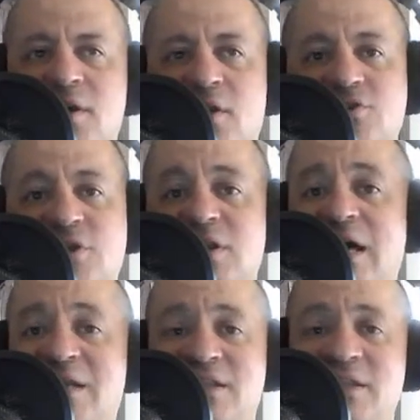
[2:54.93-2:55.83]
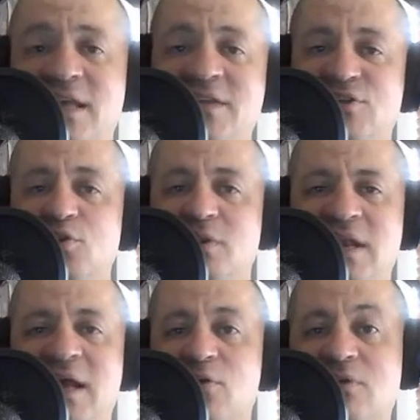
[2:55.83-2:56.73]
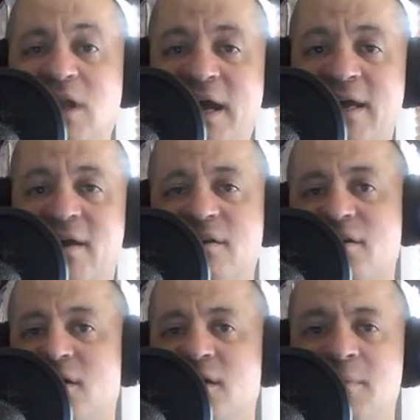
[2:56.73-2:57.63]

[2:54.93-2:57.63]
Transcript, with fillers: there's a lot that they do that I don't like, and